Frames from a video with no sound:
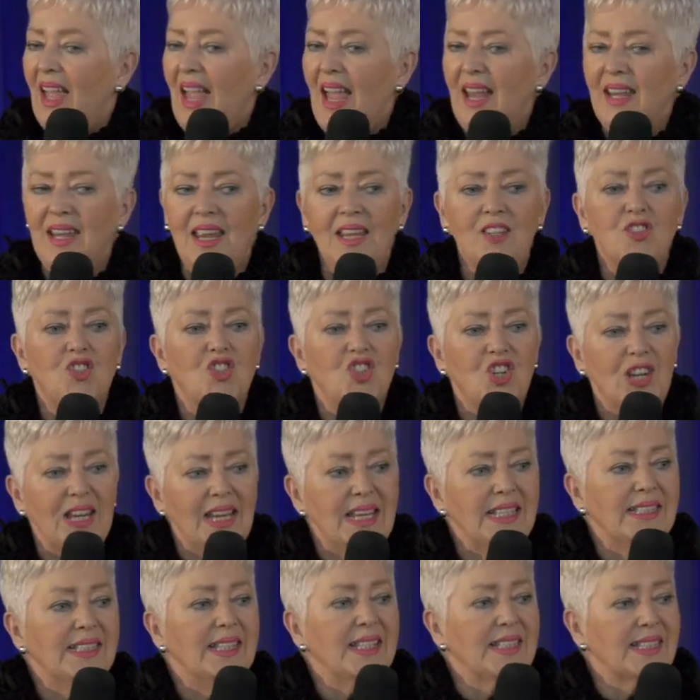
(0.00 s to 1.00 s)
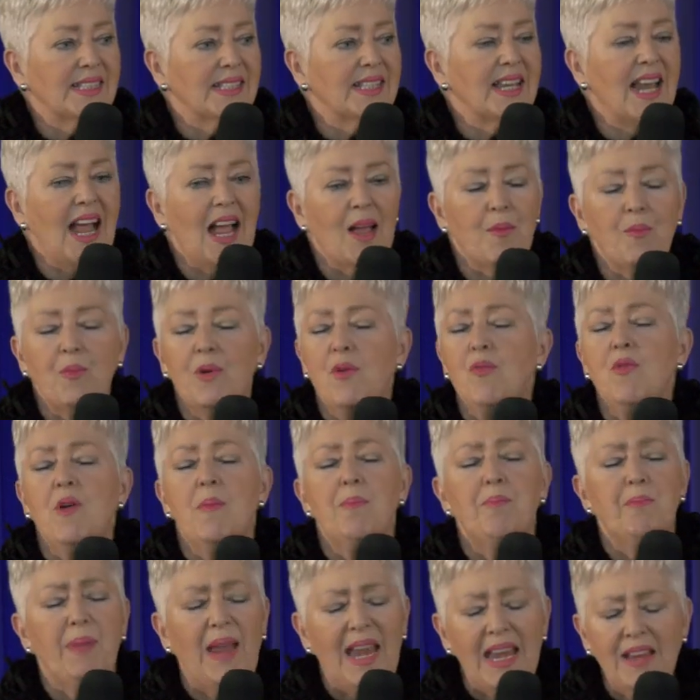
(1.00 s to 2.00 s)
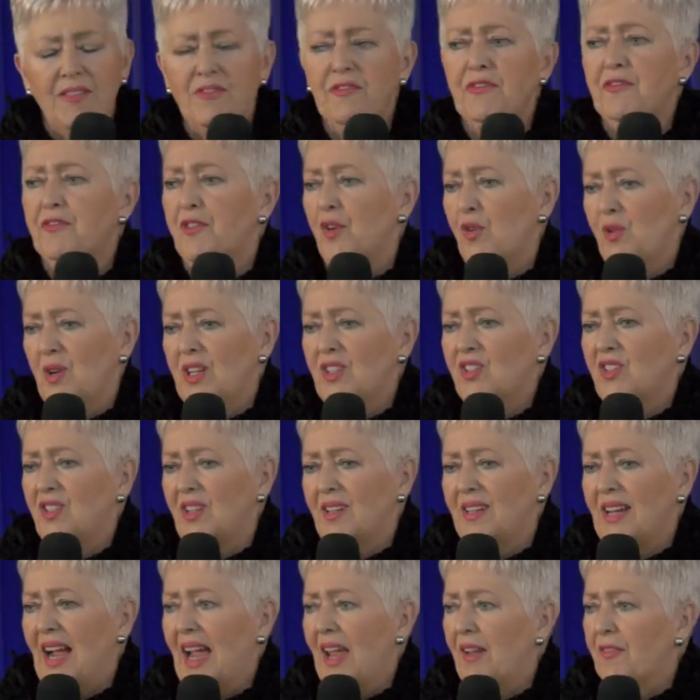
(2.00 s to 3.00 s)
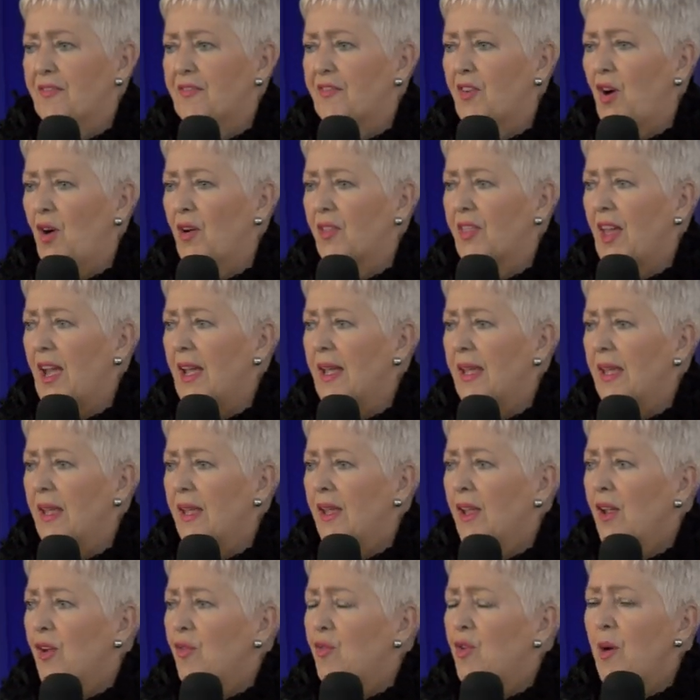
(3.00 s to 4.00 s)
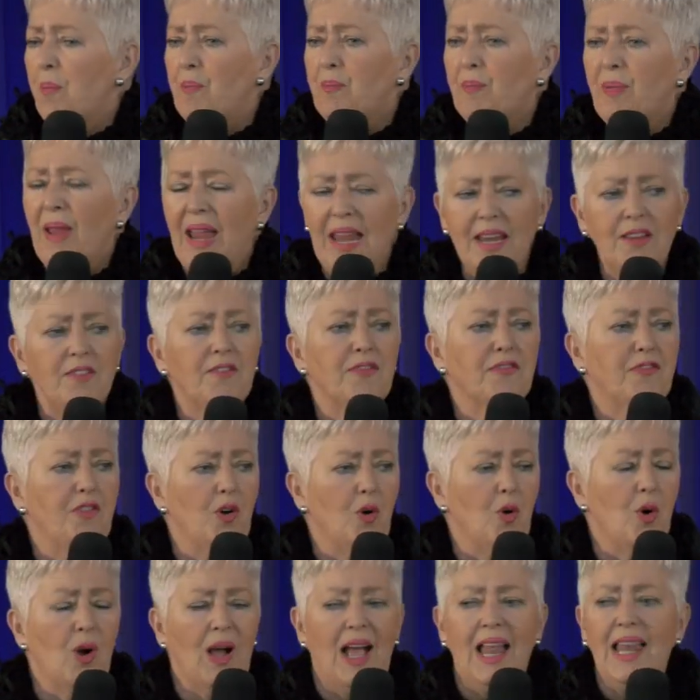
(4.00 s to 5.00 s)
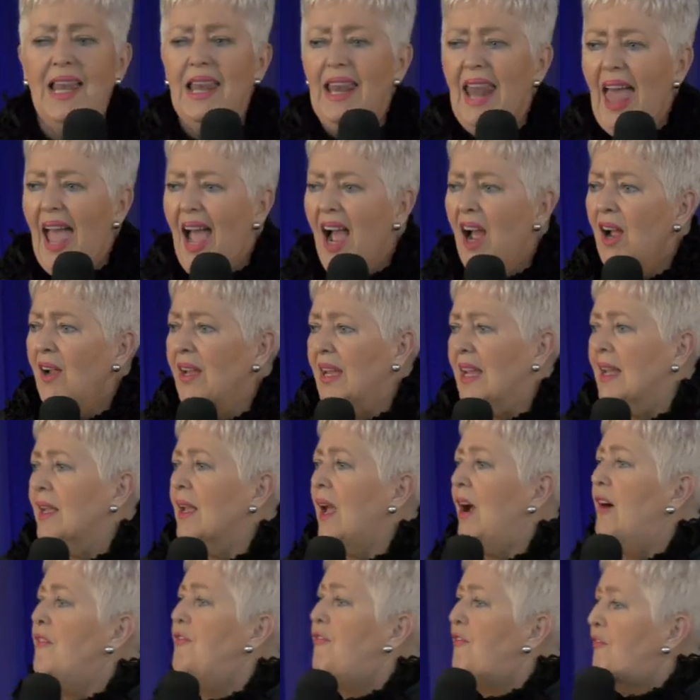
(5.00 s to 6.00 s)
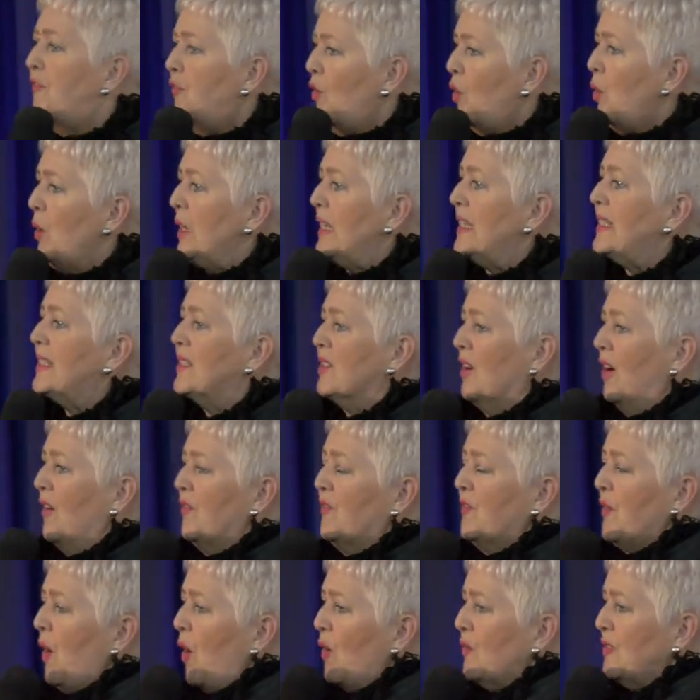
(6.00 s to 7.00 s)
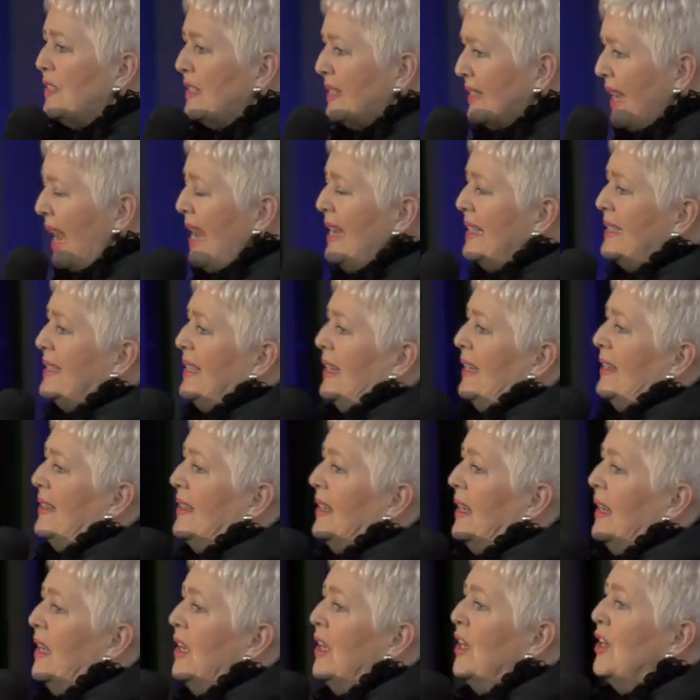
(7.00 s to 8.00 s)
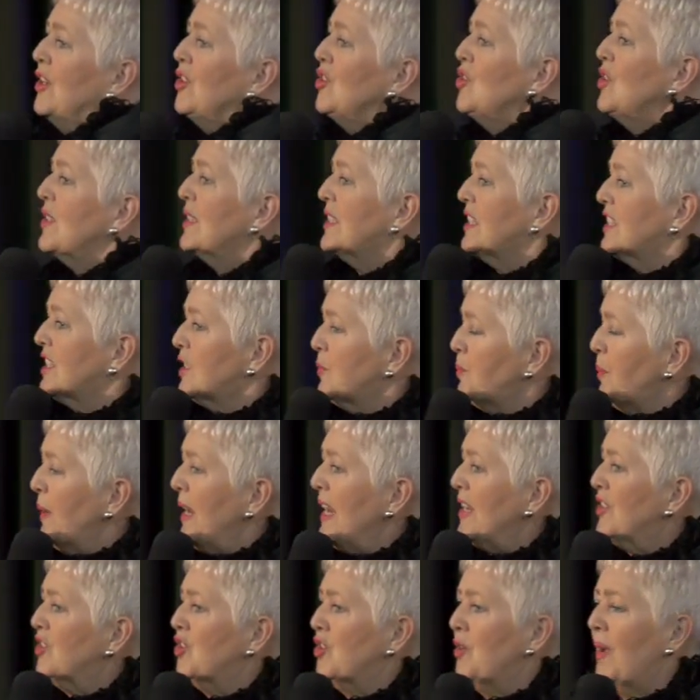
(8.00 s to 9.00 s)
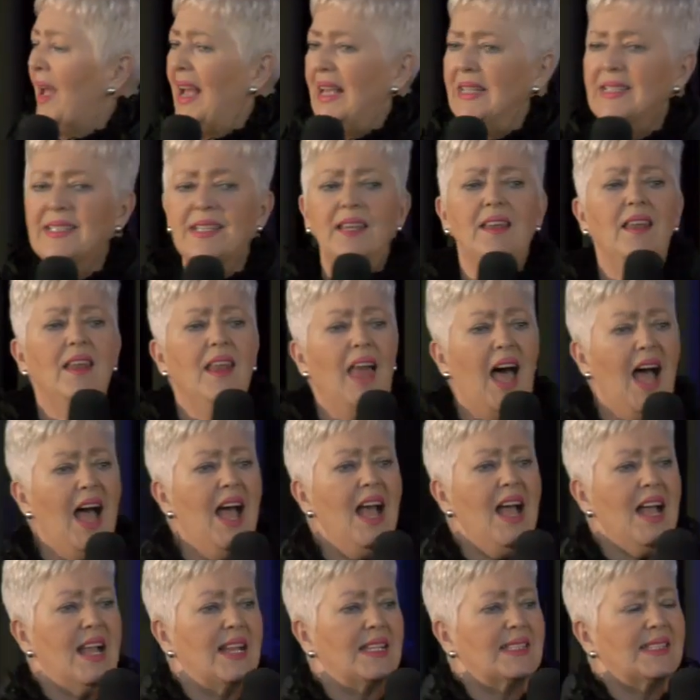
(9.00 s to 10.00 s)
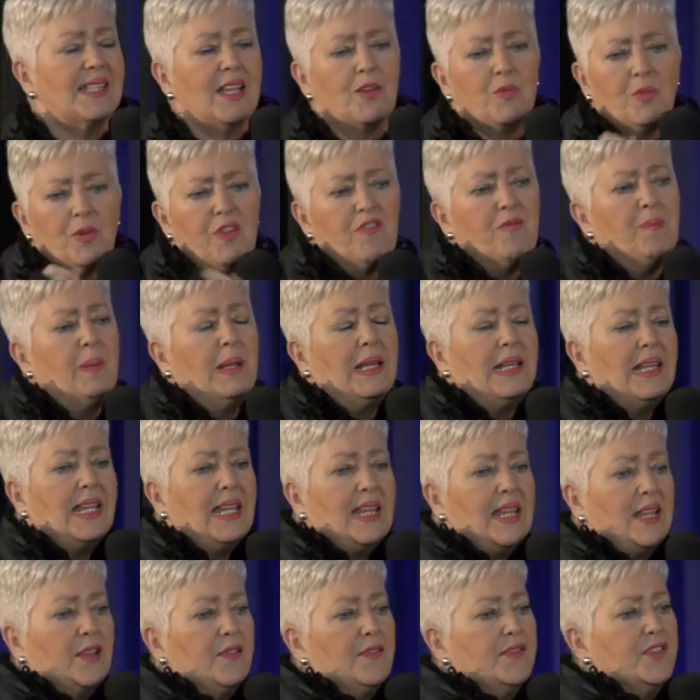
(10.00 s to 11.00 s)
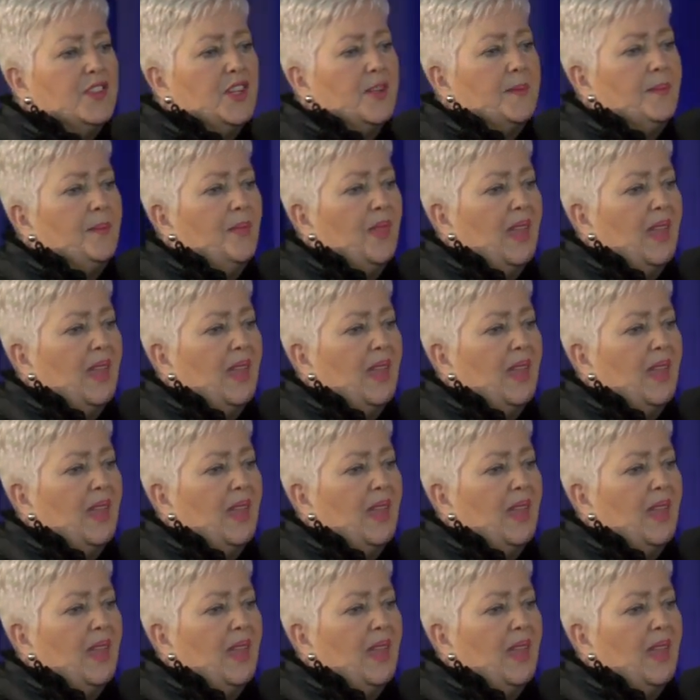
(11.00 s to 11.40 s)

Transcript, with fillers: And in Jesus' name, we repent for it today, Father. Repent for allowing a voice of, of Satan to speak to us lies that we've believed.